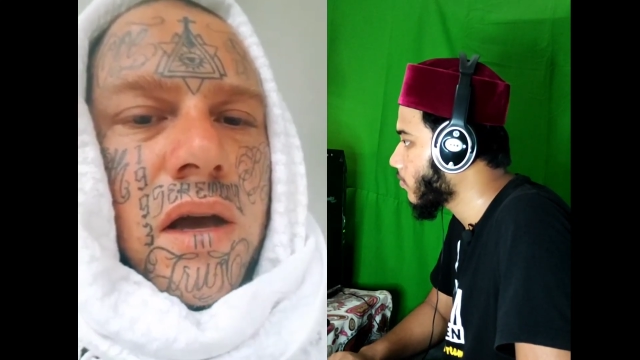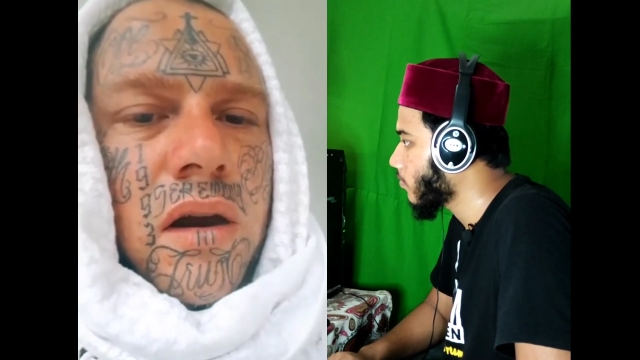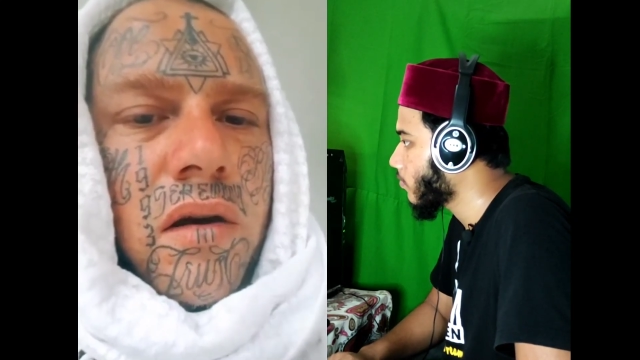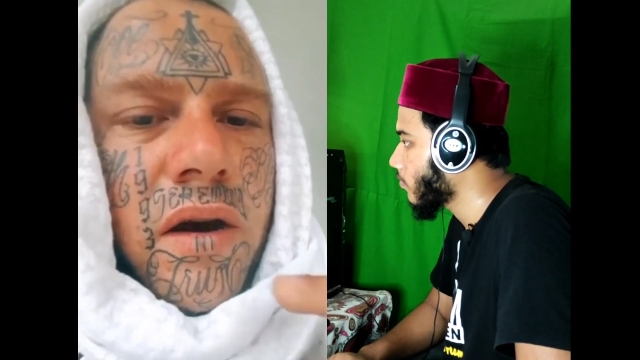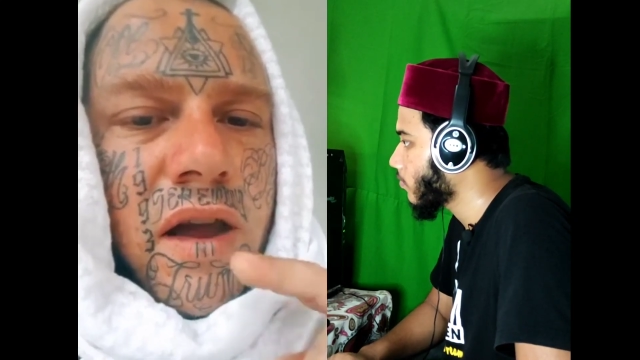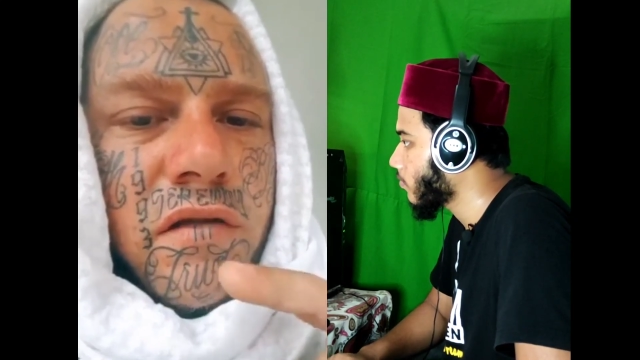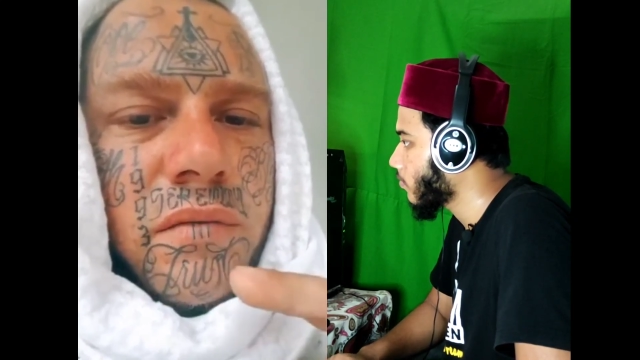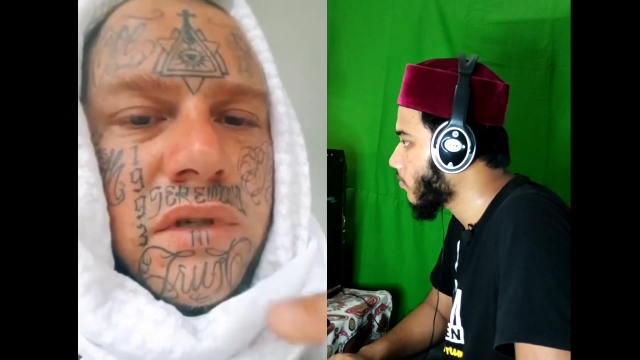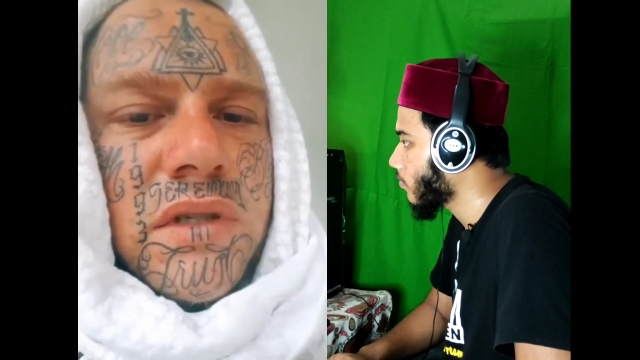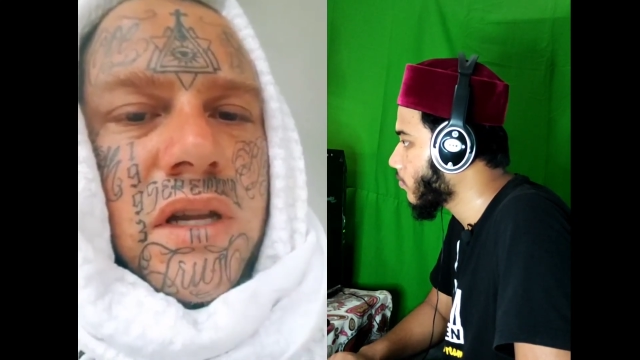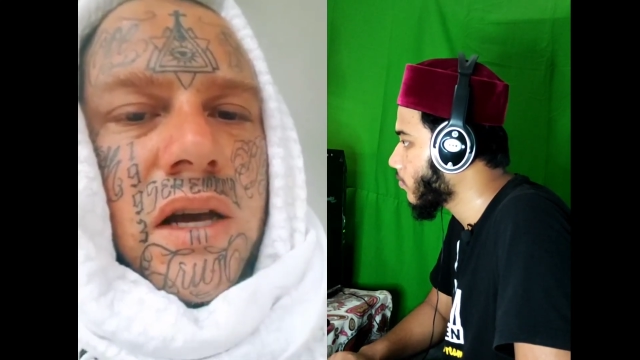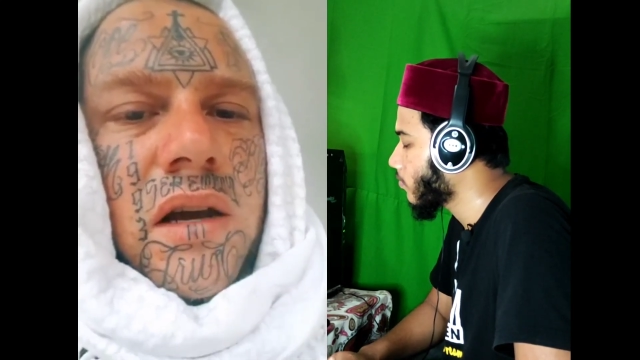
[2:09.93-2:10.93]
A grave
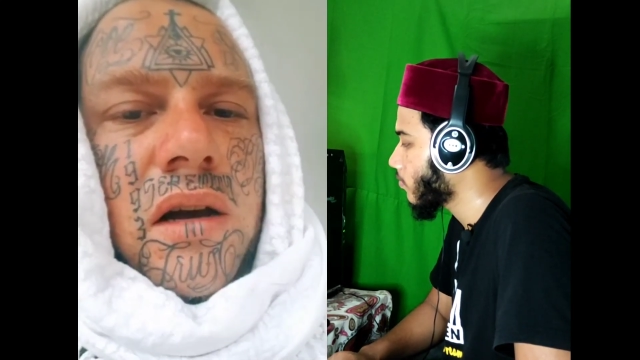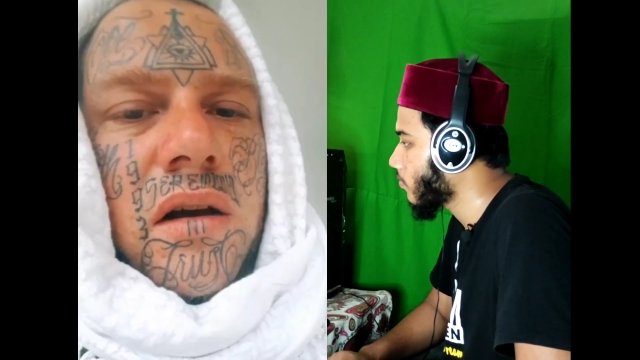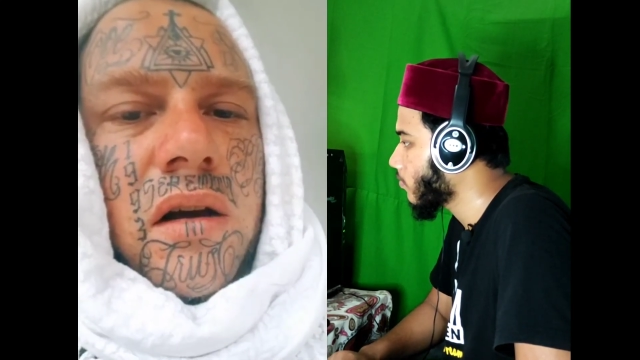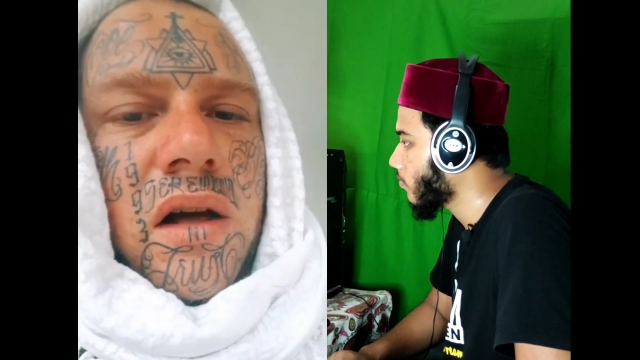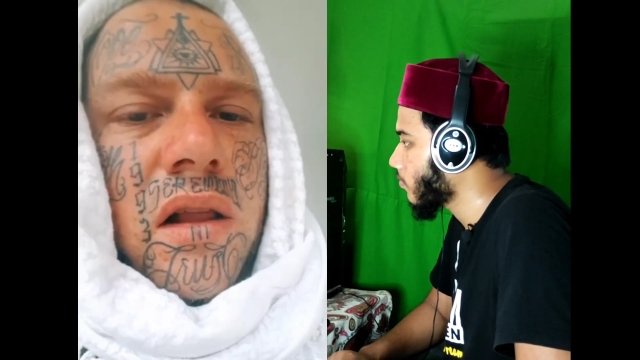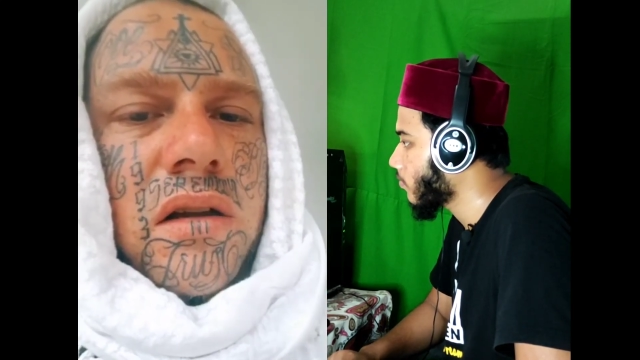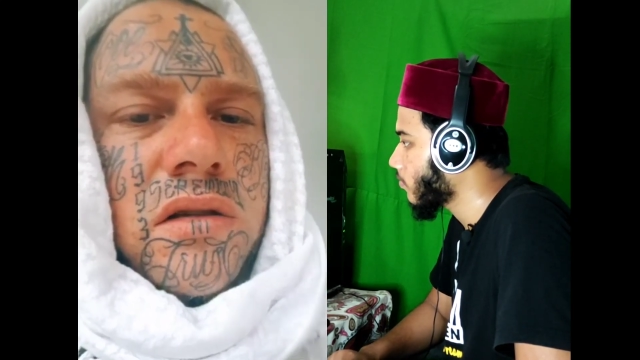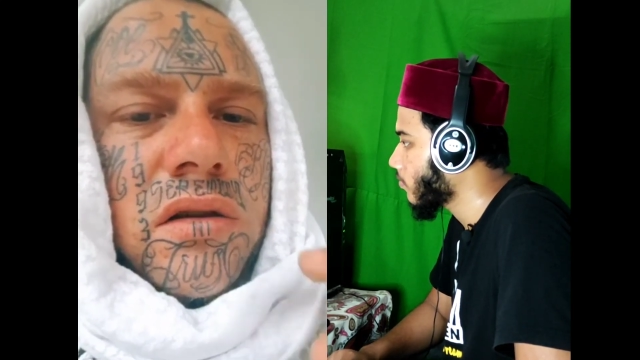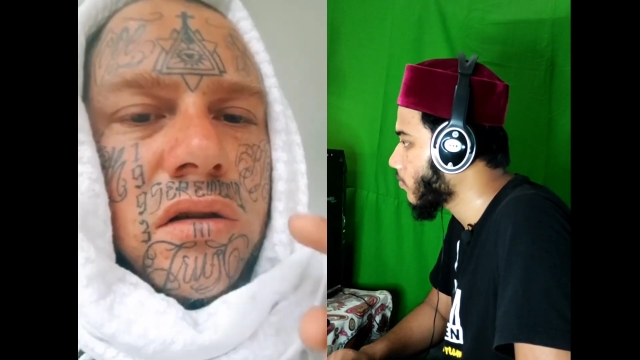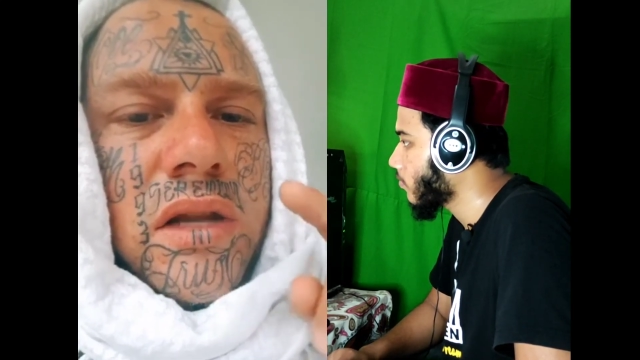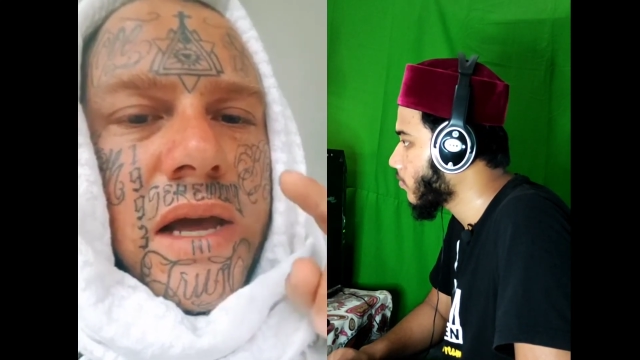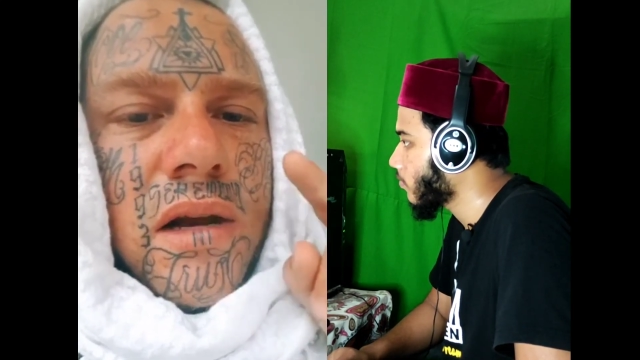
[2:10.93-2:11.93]
mistake. Allah
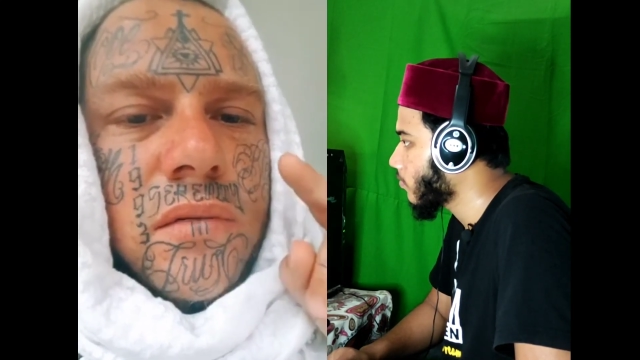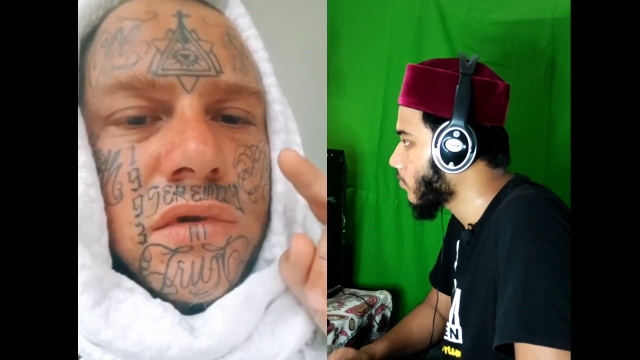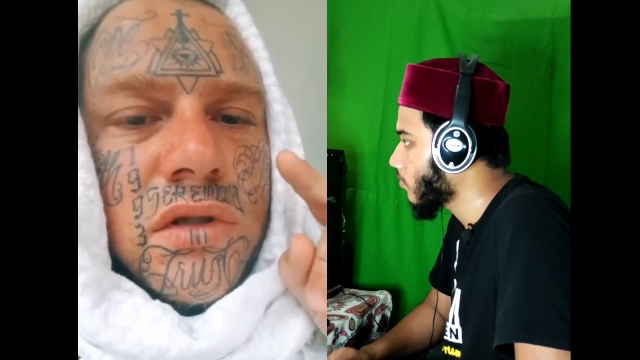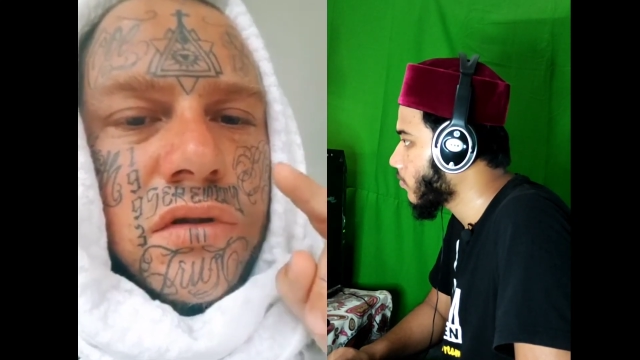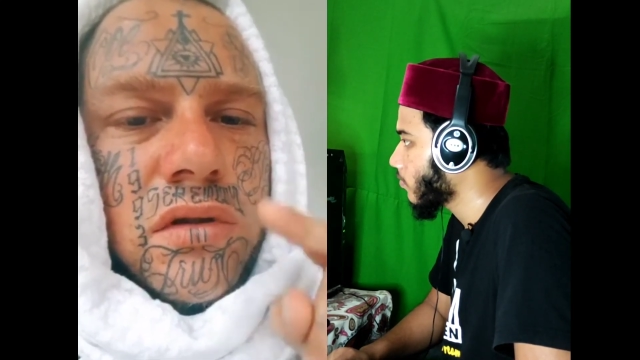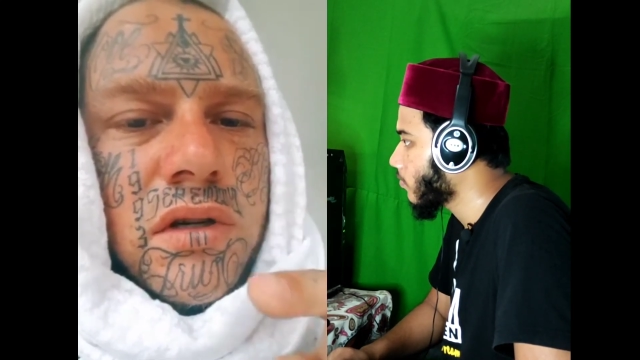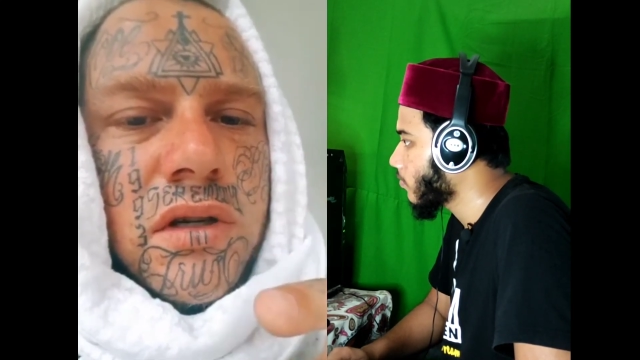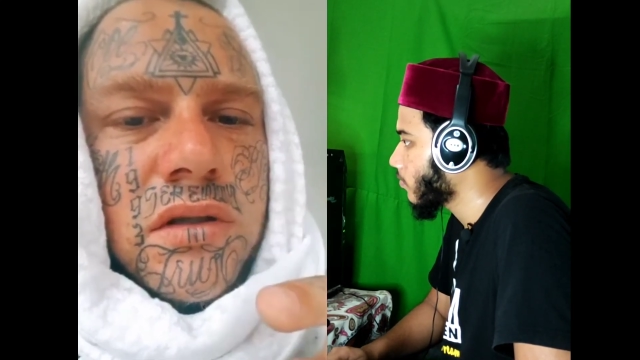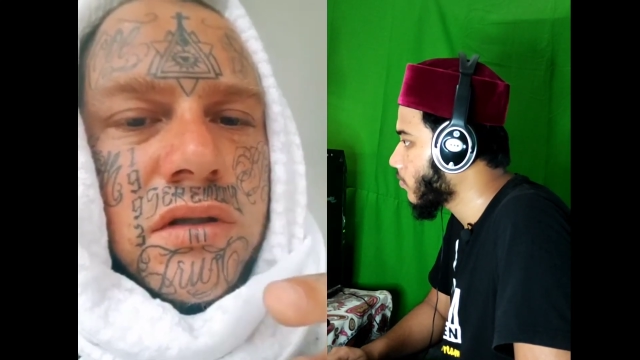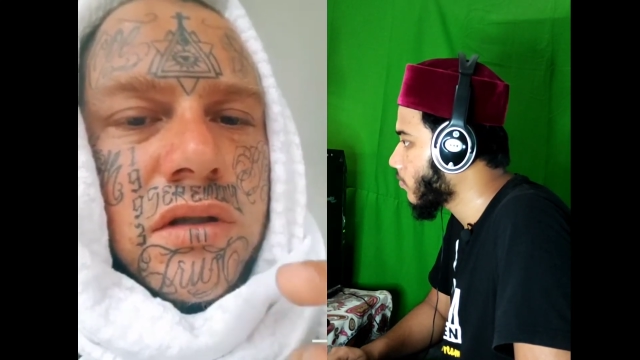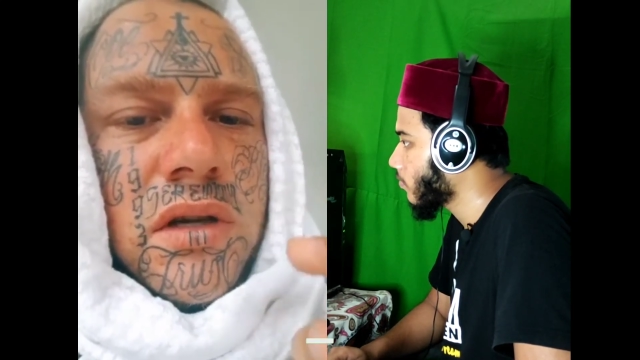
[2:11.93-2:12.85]
told Adam to do this